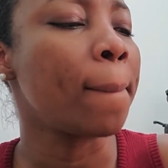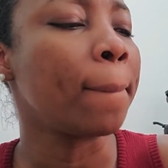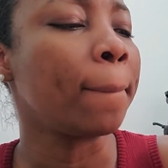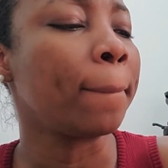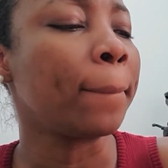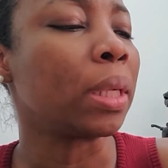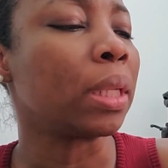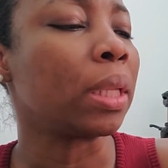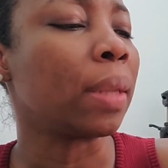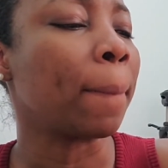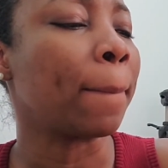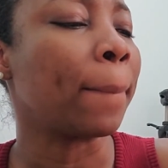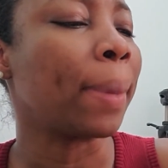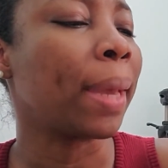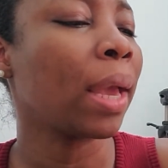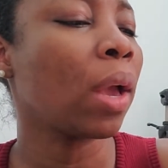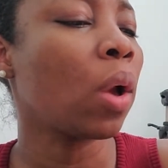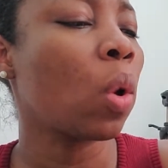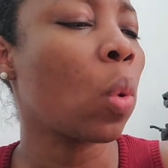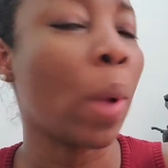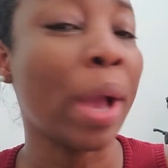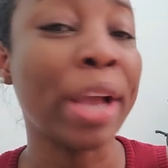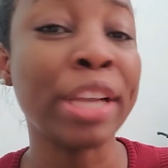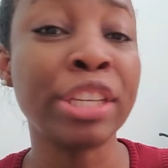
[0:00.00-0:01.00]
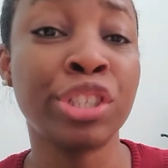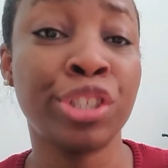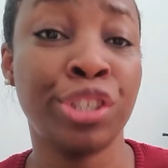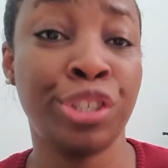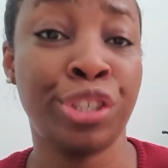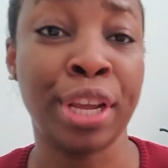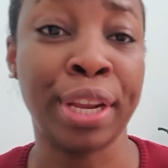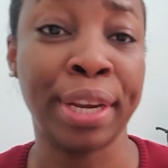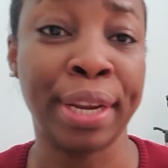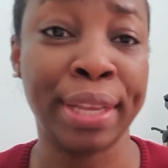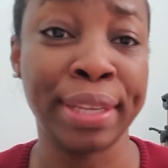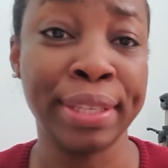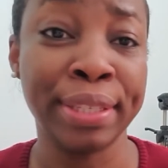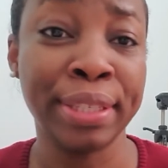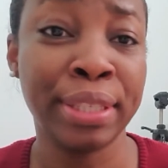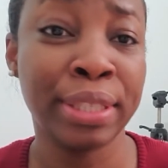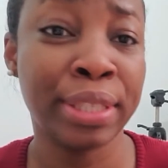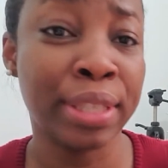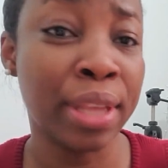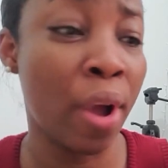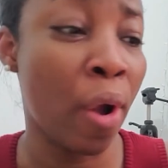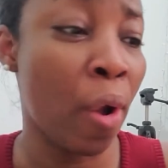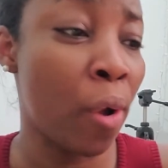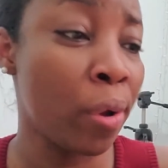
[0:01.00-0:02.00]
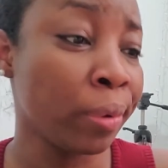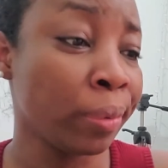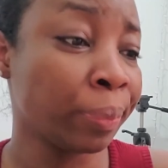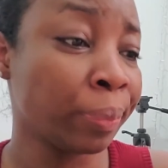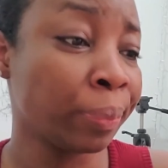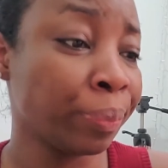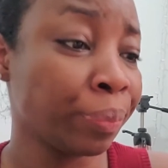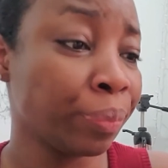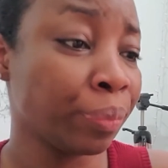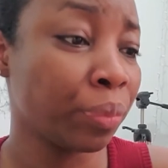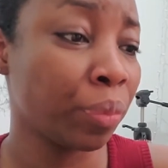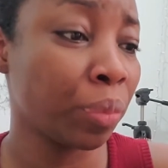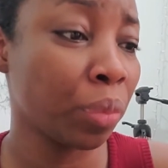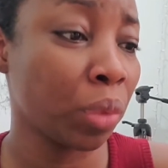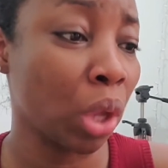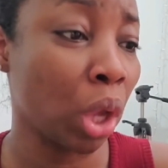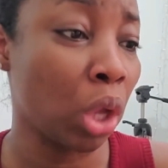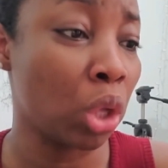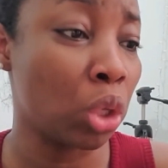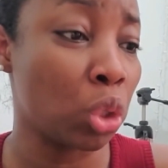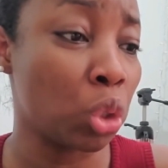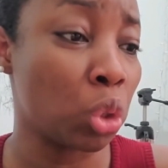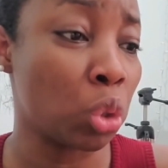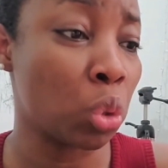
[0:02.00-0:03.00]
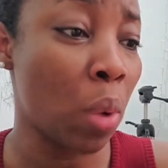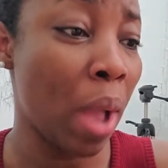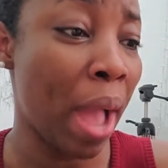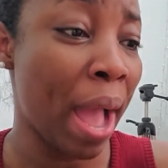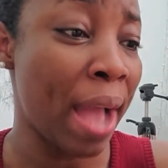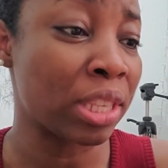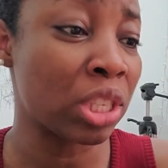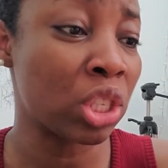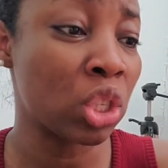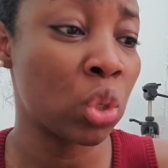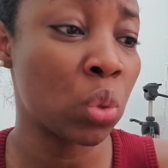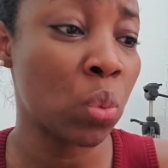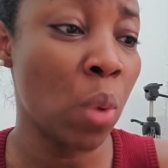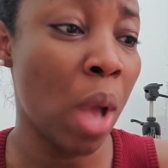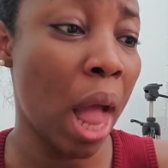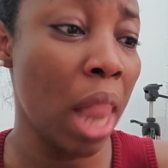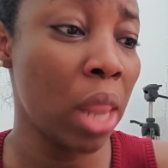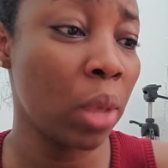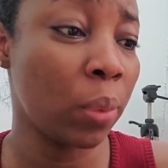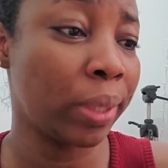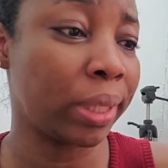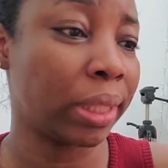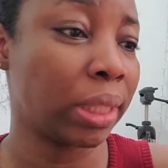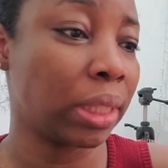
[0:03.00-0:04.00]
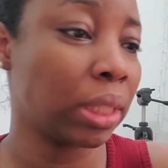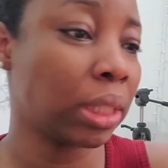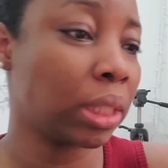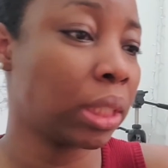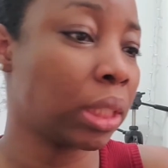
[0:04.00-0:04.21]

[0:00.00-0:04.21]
But the big question is, do I swallow it?